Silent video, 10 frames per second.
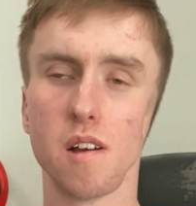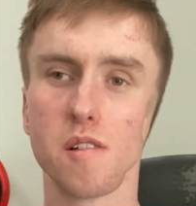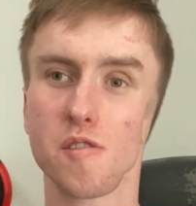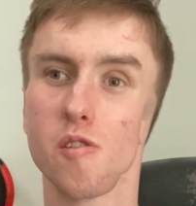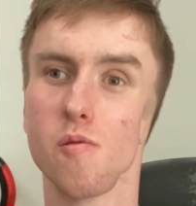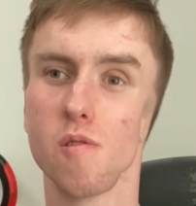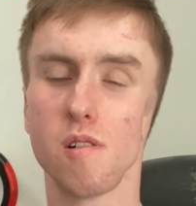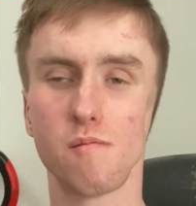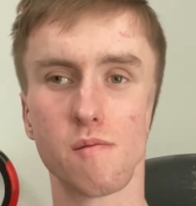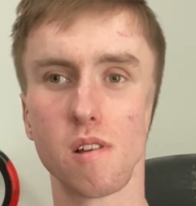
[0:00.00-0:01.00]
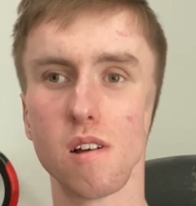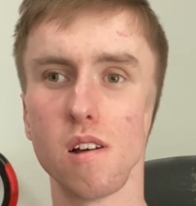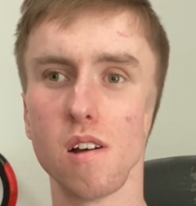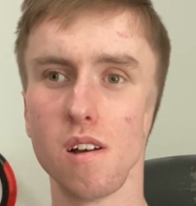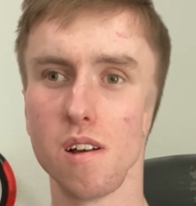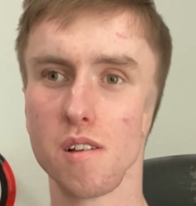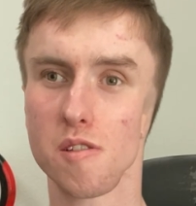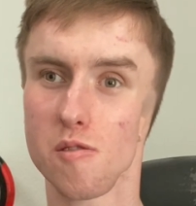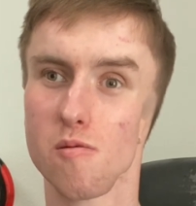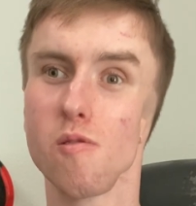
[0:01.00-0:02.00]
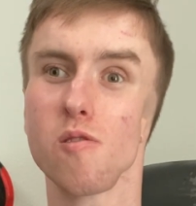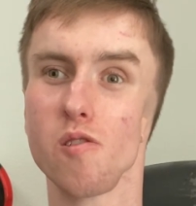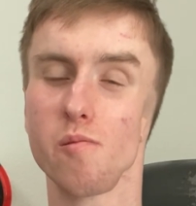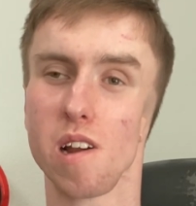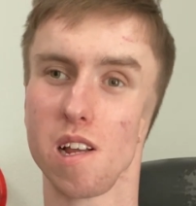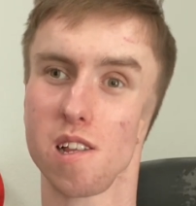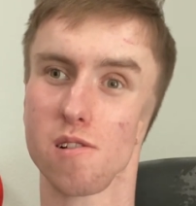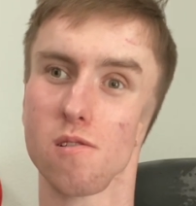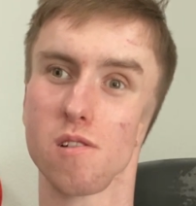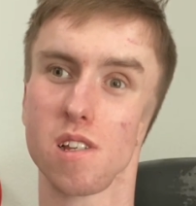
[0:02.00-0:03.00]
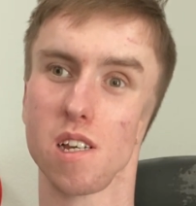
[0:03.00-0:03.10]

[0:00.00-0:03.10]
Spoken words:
So usually when I start